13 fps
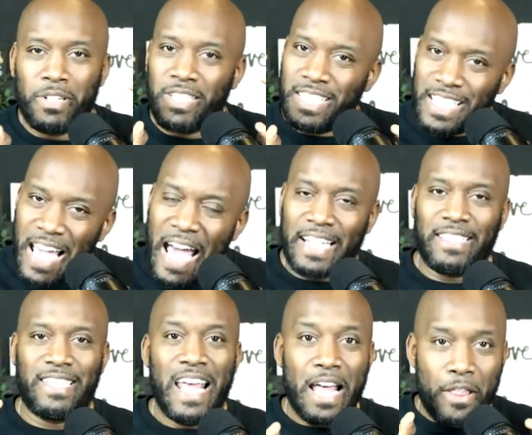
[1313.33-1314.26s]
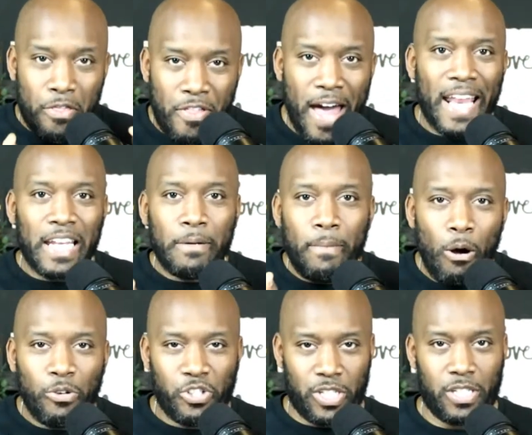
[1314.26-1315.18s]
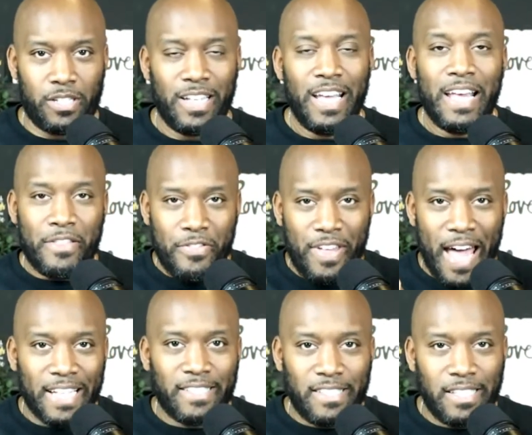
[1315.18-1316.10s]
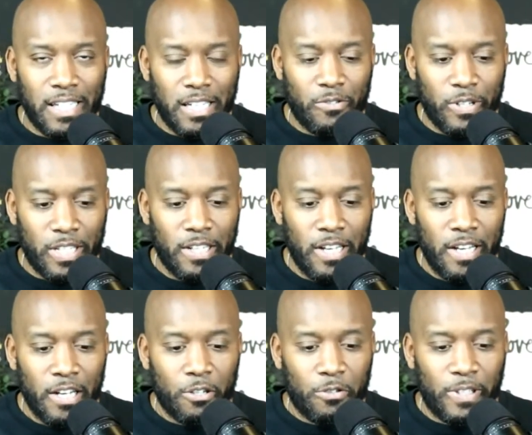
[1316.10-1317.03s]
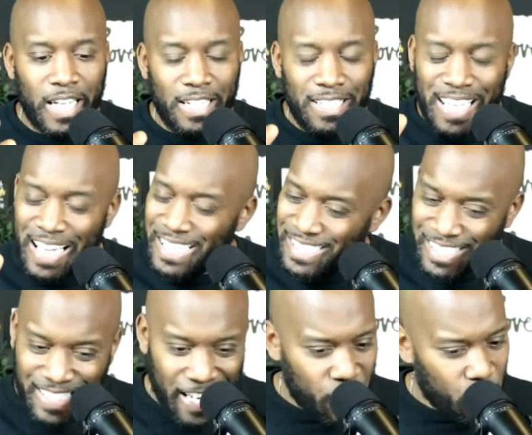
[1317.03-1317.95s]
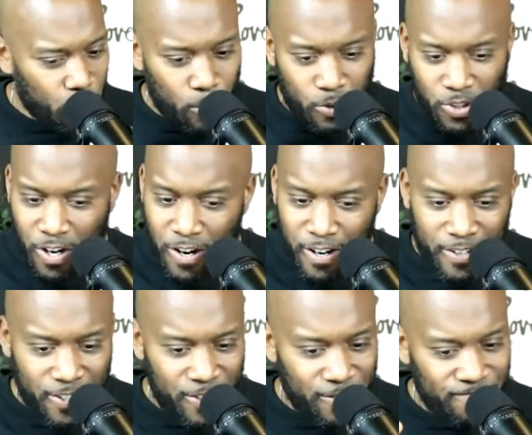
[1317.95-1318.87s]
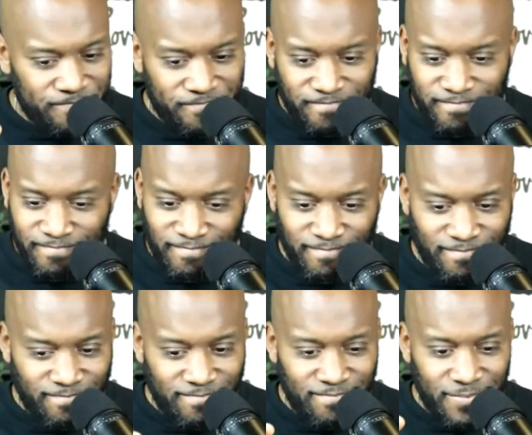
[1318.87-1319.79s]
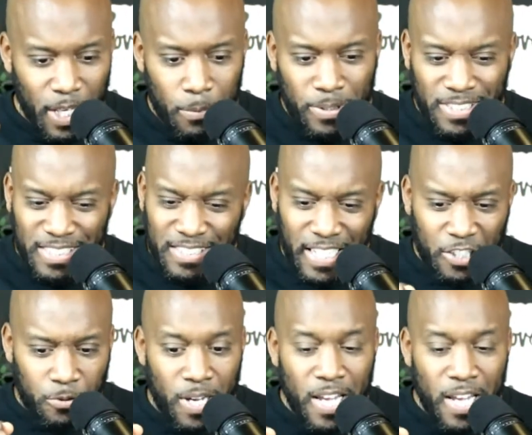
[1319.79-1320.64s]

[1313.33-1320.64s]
yet, that emotion, that secret created a sexual charge. It was a sexual,